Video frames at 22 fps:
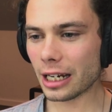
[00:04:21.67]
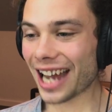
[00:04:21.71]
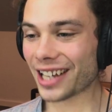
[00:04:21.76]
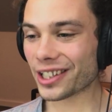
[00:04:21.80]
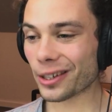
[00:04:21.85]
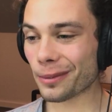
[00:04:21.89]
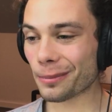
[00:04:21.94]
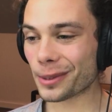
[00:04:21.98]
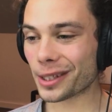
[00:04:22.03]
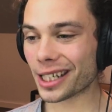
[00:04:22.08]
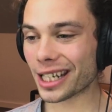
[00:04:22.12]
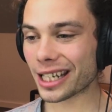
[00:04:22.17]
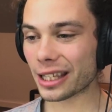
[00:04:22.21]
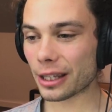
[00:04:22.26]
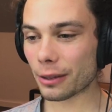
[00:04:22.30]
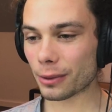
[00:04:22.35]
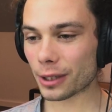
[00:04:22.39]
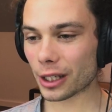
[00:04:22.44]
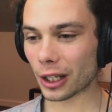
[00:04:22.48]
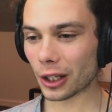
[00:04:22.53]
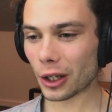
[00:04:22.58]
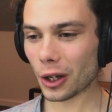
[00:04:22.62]
As I'm seeing,
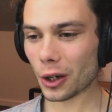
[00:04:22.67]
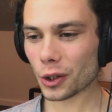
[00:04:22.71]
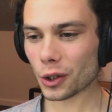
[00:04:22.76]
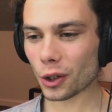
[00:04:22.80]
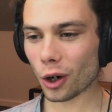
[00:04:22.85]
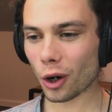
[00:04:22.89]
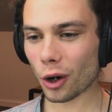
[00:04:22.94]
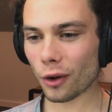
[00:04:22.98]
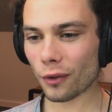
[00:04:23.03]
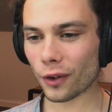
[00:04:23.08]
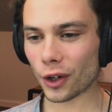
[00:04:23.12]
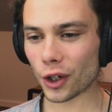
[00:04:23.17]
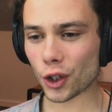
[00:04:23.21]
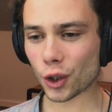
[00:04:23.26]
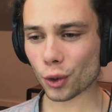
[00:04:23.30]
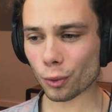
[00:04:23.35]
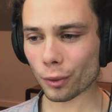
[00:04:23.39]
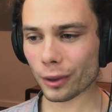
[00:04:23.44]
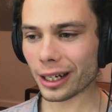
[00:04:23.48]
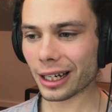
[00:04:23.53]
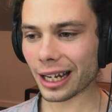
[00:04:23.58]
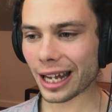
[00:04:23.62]
there is a lot of
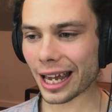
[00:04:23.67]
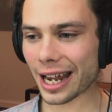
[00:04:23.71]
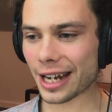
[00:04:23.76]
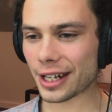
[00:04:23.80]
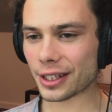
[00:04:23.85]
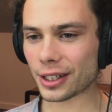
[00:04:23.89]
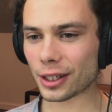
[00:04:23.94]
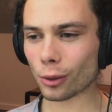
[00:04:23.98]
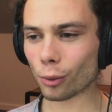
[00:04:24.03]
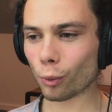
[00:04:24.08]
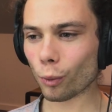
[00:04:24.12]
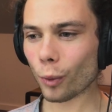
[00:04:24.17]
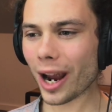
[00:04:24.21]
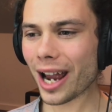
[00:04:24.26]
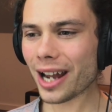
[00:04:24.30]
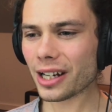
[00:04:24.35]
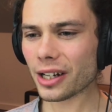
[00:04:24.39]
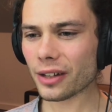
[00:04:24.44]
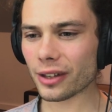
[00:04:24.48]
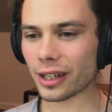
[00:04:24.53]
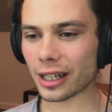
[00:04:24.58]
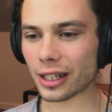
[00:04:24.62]
tree land
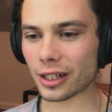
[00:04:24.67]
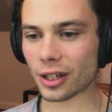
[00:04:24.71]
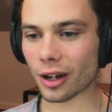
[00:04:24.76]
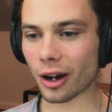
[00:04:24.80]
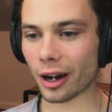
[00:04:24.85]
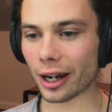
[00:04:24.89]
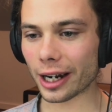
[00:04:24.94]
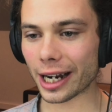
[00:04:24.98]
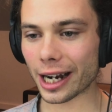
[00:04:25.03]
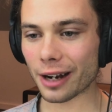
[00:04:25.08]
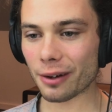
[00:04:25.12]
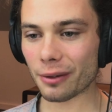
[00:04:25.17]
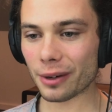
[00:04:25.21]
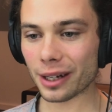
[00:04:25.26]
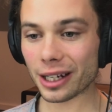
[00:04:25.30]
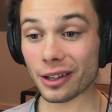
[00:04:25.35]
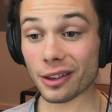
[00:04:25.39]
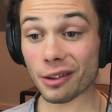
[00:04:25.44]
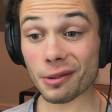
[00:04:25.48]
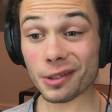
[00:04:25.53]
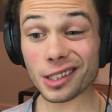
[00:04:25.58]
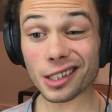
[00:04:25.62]
surrounding the entire area,
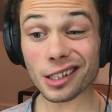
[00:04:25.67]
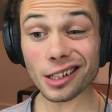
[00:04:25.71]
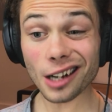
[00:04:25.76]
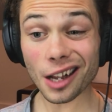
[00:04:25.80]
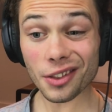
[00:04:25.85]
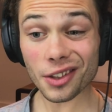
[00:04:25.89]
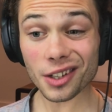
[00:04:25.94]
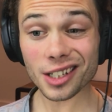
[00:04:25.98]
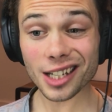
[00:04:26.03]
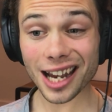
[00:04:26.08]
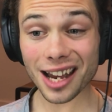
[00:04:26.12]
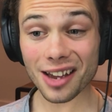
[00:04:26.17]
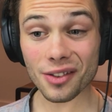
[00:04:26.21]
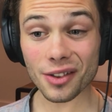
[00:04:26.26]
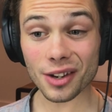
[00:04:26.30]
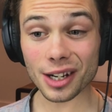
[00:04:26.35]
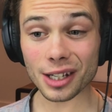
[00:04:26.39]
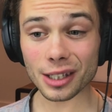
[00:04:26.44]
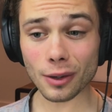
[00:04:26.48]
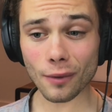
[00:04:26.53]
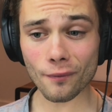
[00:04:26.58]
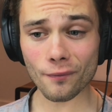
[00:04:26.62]
and there is another town
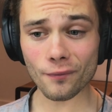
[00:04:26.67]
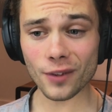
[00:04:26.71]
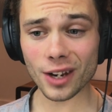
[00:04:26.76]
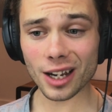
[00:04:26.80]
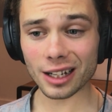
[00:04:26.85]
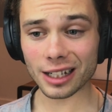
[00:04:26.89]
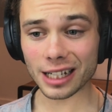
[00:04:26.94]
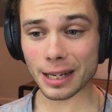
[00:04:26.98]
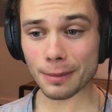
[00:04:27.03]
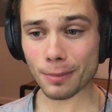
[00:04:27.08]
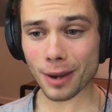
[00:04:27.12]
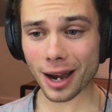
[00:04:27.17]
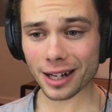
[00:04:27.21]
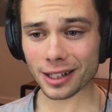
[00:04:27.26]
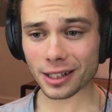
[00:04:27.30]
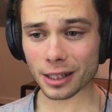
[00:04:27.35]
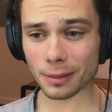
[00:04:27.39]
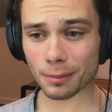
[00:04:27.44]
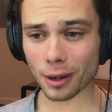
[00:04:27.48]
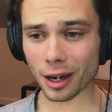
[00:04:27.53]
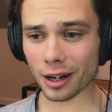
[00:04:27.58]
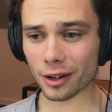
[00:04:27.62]
that is fairly
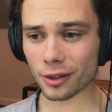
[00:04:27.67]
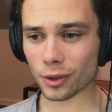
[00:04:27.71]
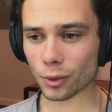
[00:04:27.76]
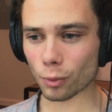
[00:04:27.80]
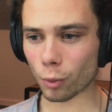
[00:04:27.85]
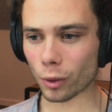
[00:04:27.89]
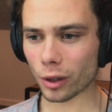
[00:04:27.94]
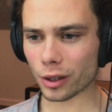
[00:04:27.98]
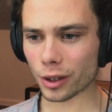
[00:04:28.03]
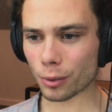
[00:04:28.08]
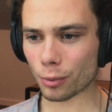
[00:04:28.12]
impacted by it as well.